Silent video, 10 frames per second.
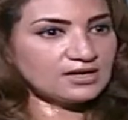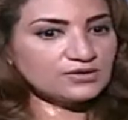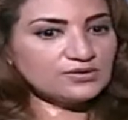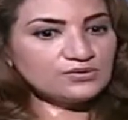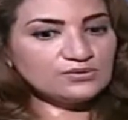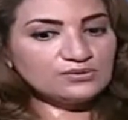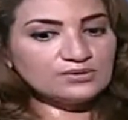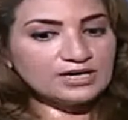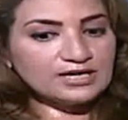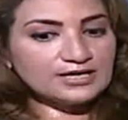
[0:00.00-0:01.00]
Are
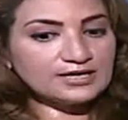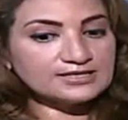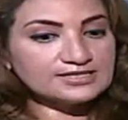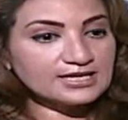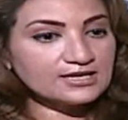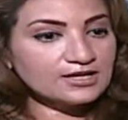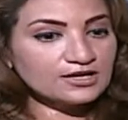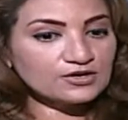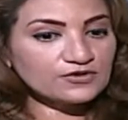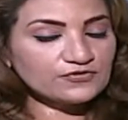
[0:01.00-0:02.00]
you taking
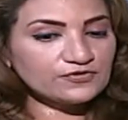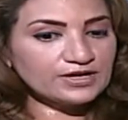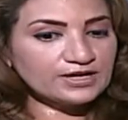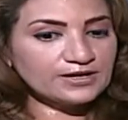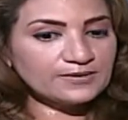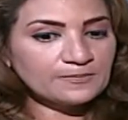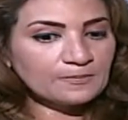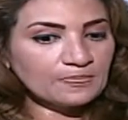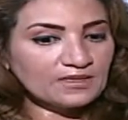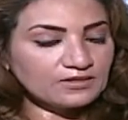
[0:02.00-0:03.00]
care of the
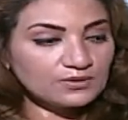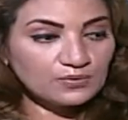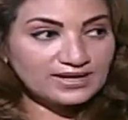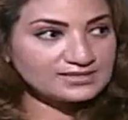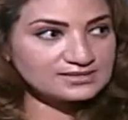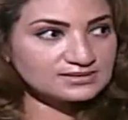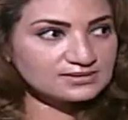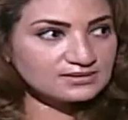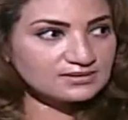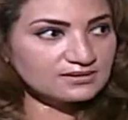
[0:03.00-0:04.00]

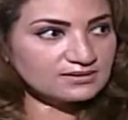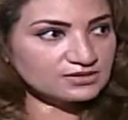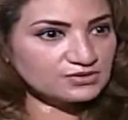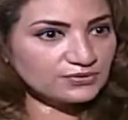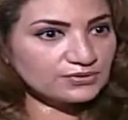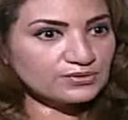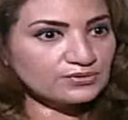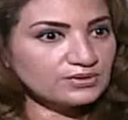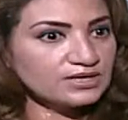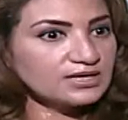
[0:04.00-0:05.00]
waste that you throw?